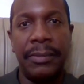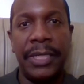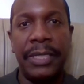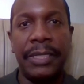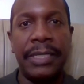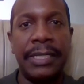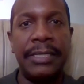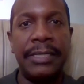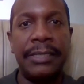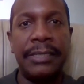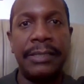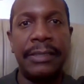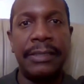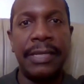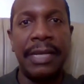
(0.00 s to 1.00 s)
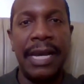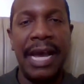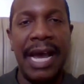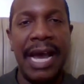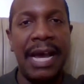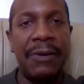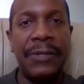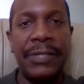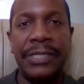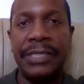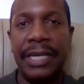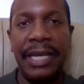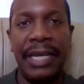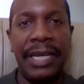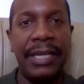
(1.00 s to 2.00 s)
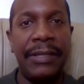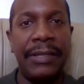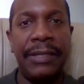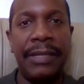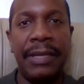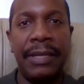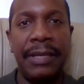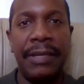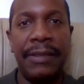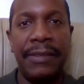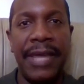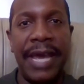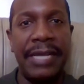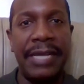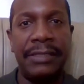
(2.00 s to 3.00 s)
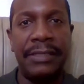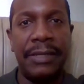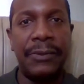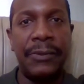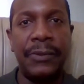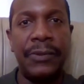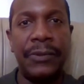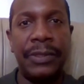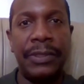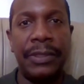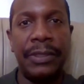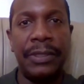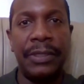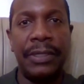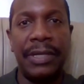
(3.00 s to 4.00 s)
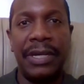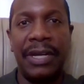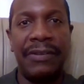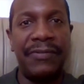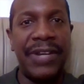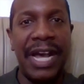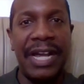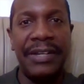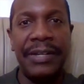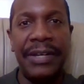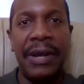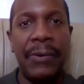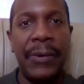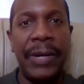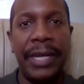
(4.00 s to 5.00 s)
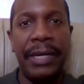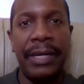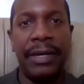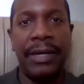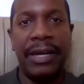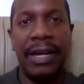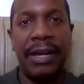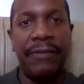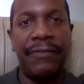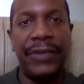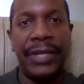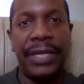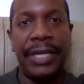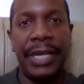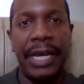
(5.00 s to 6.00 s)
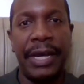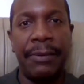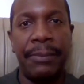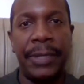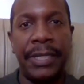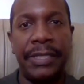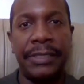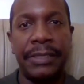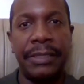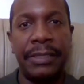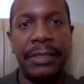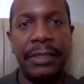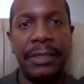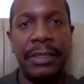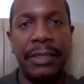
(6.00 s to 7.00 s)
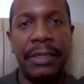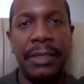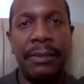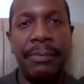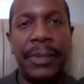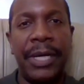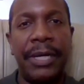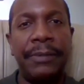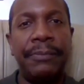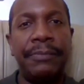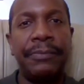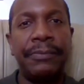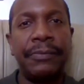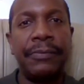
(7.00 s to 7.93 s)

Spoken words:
because I was in that zone of not knowing, of feeling helpless. But